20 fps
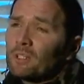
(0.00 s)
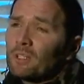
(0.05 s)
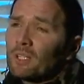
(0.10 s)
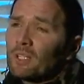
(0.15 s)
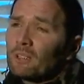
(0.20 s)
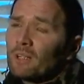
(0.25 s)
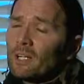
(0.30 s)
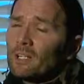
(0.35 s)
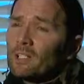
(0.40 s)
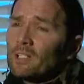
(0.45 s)
They
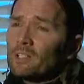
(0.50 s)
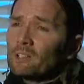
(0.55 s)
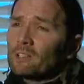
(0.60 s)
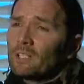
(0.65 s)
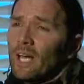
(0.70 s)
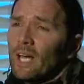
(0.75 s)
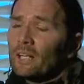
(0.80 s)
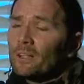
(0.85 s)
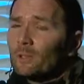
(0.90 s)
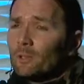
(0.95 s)
lost their
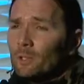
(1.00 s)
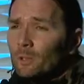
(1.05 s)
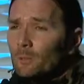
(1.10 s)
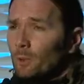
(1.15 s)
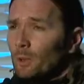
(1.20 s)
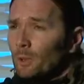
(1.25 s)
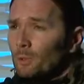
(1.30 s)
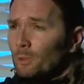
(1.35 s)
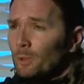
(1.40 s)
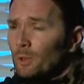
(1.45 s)
land during
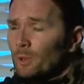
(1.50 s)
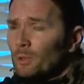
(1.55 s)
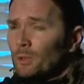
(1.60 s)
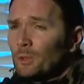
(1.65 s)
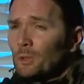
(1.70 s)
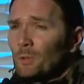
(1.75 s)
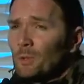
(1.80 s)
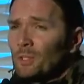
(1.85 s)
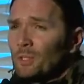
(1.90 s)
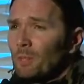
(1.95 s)
World War
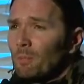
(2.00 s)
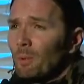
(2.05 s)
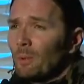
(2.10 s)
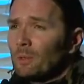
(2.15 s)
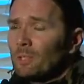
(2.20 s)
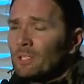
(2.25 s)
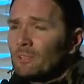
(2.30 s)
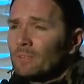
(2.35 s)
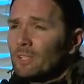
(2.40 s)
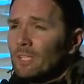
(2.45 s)
II and the
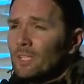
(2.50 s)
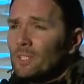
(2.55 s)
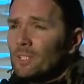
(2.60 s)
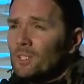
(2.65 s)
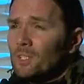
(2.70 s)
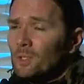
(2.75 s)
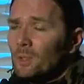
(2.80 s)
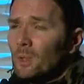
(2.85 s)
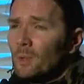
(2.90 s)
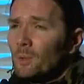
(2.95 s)
Bolsheviks,
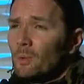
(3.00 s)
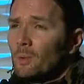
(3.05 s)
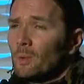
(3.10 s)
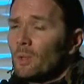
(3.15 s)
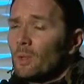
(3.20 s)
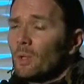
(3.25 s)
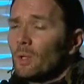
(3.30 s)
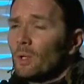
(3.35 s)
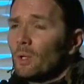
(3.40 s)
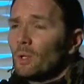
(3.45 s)
so
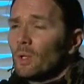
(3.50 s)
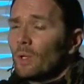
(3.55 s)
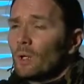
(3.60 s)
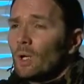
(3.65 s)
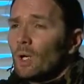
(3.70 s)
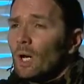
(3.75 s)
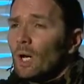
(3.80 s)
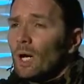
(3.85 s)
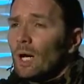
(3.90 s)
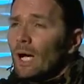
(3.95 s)

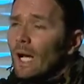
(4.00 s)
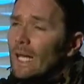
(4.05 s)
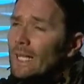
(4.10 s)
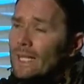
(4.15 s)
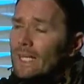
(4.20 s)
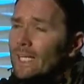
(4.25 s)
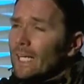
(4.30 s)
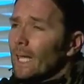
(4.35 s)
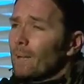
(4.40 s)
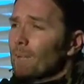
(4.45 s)

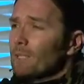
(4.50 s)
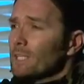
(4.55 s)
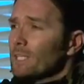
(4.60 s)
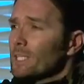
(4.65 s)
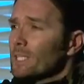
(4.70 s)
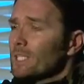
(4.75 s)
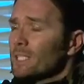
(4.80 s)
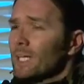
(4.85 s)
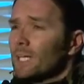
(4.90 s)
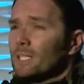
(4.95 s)
they came into the
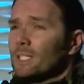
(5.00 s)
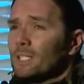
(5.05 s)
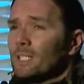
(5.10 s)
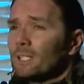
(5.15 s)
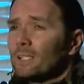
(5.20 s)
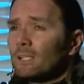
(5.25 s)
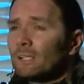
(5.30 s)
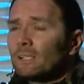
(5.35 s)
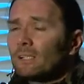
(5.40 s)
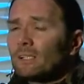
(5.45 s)
States
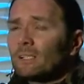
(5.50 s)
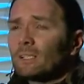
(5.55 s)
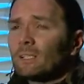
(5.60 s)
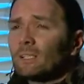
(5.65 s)
here